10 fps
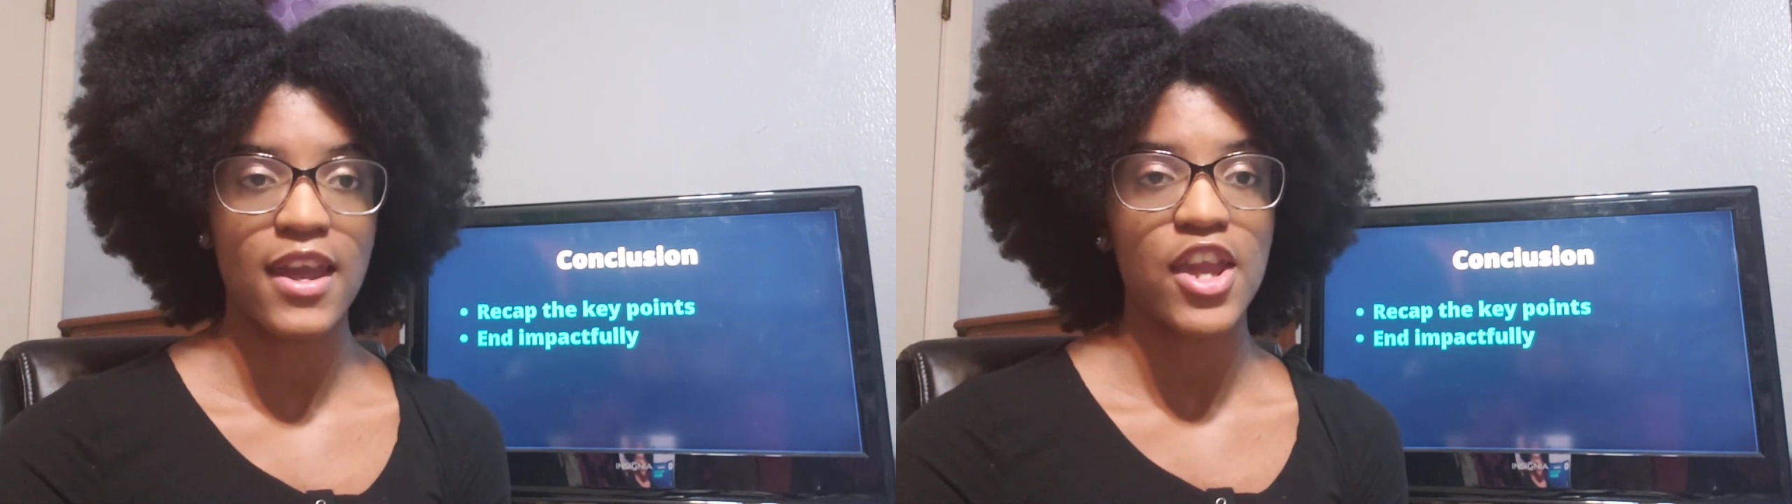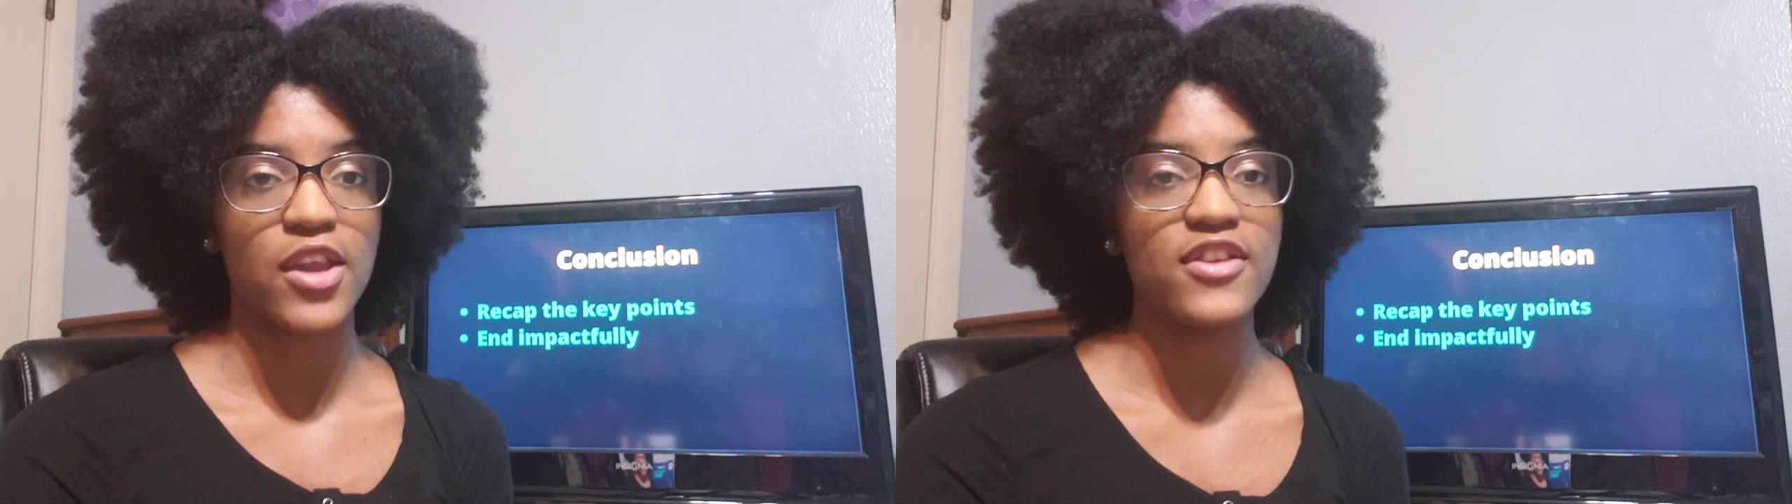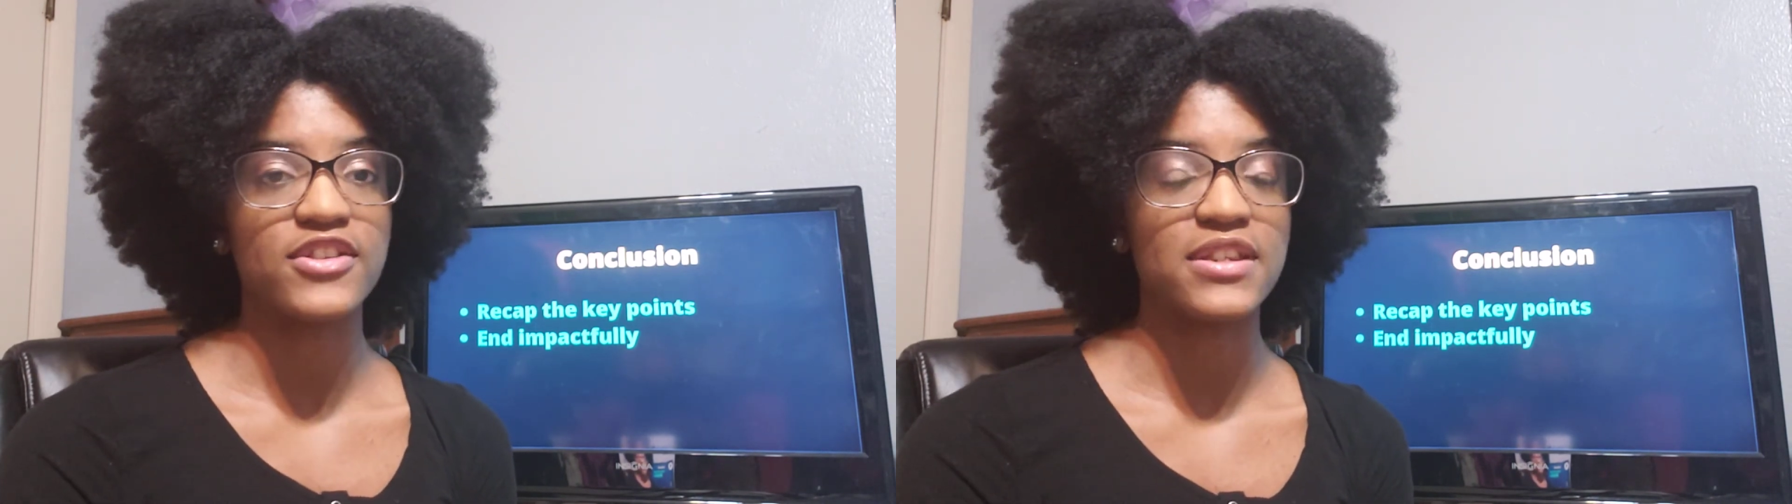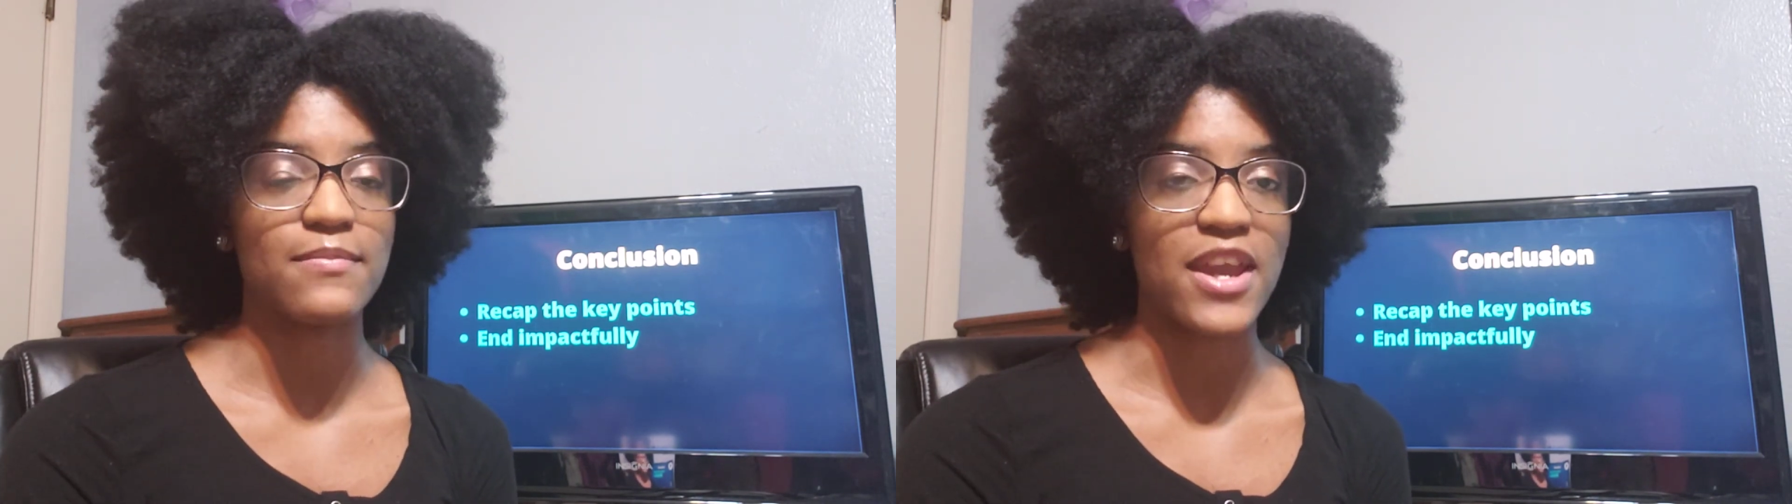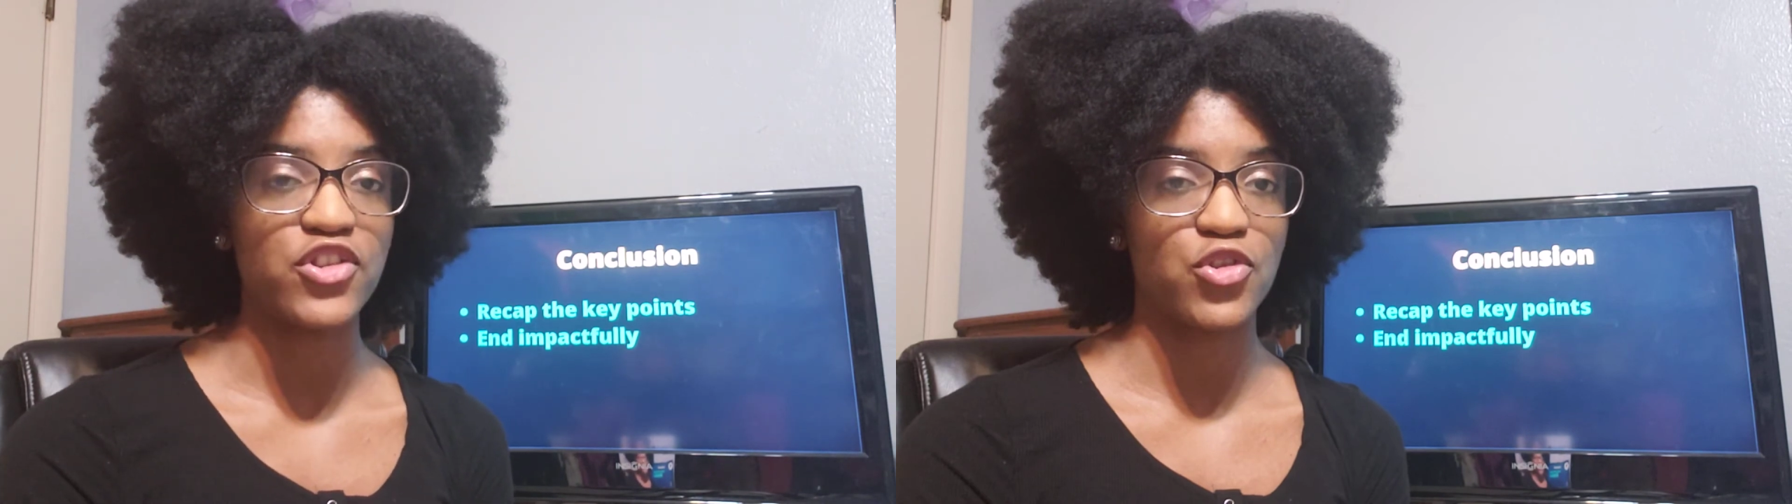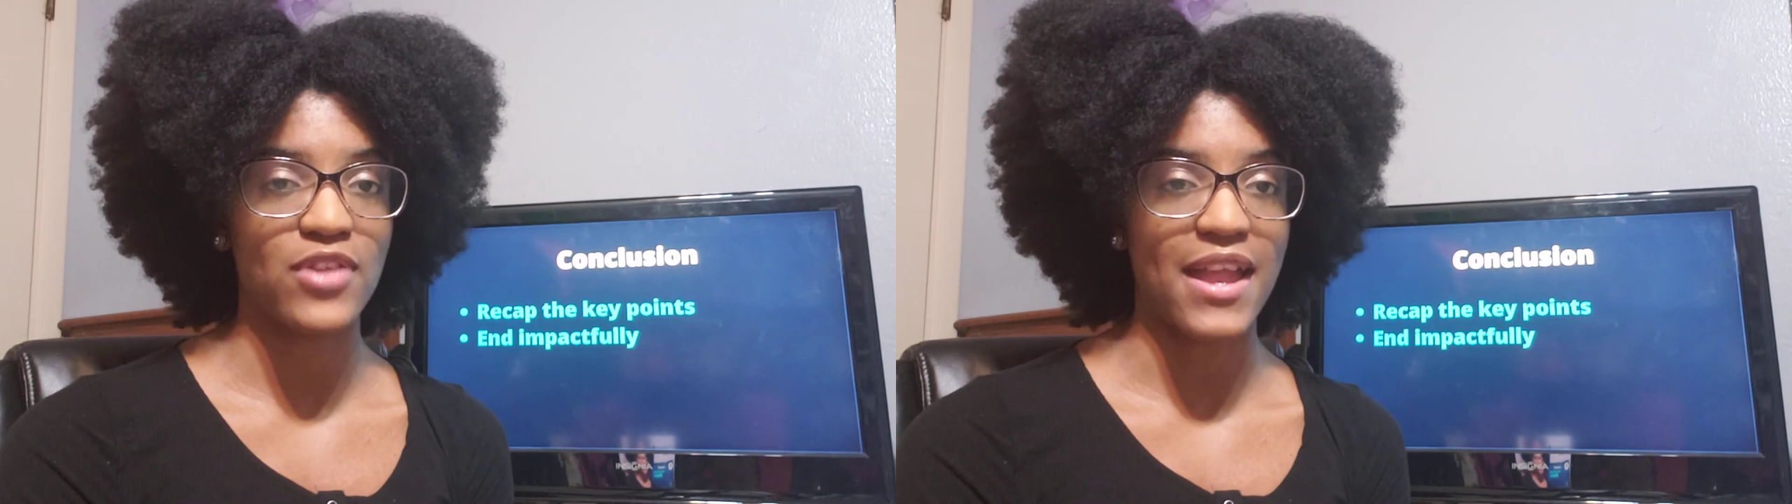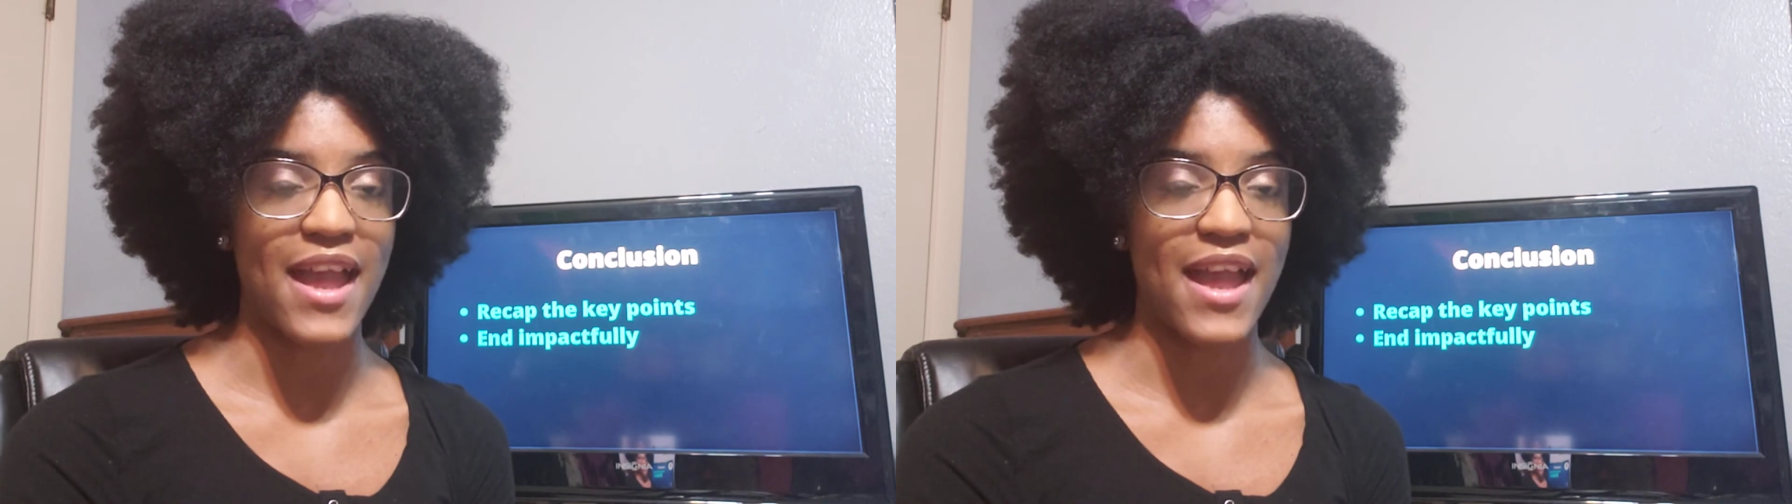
You just need to make sure that it